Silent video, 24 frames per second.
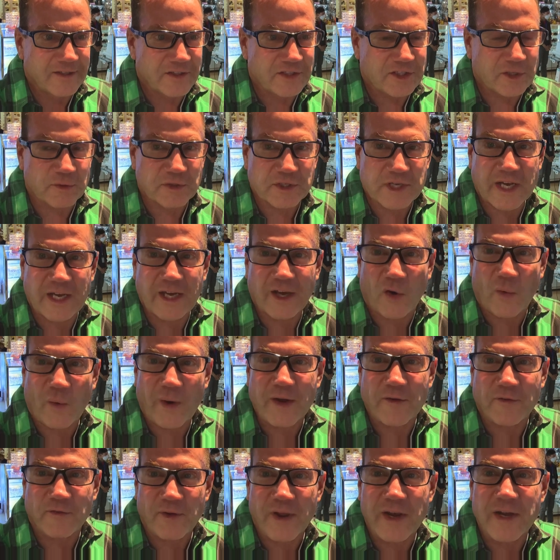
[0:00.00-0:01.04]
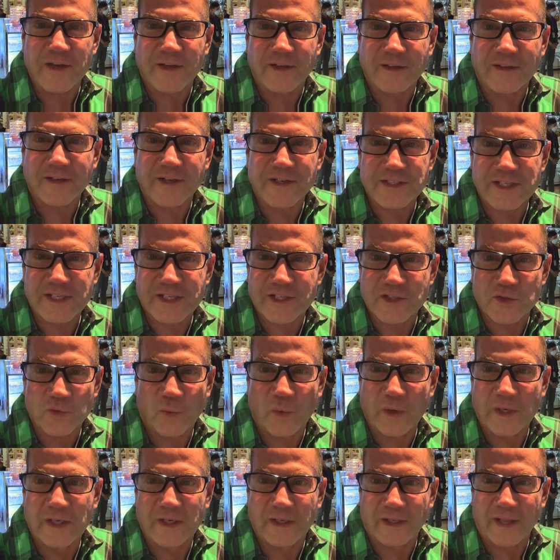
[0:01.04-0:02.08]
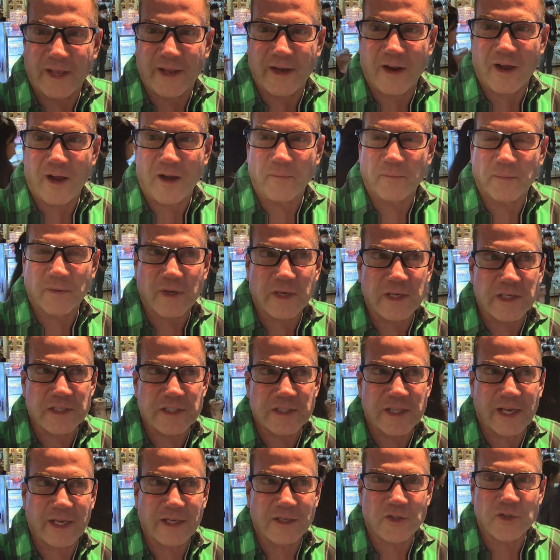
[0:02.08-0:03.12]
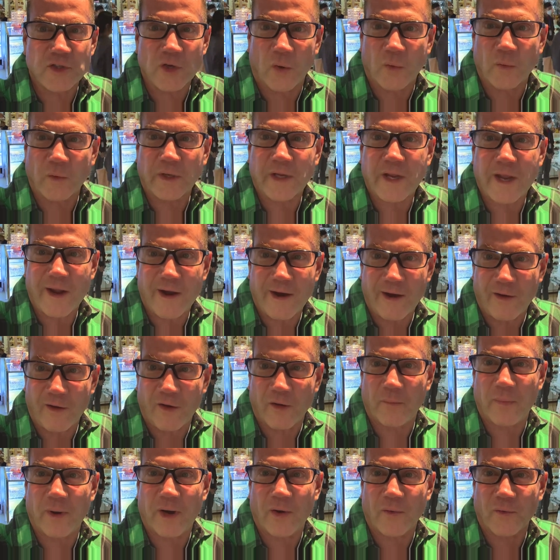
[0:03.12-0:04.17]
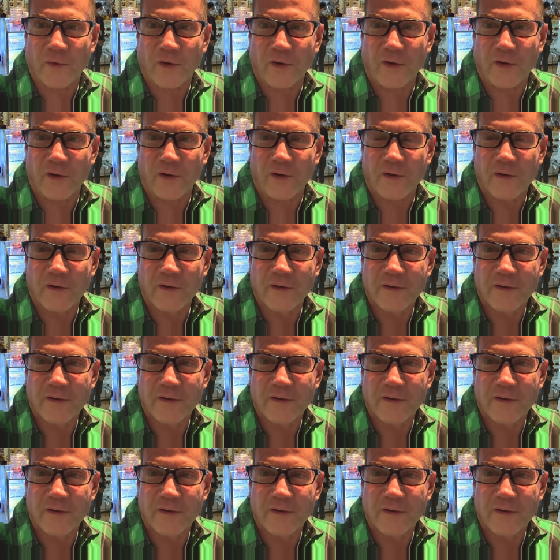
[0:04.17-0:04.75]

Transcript: She was getting quite offended because they just wouldn't let up because they don't care about her.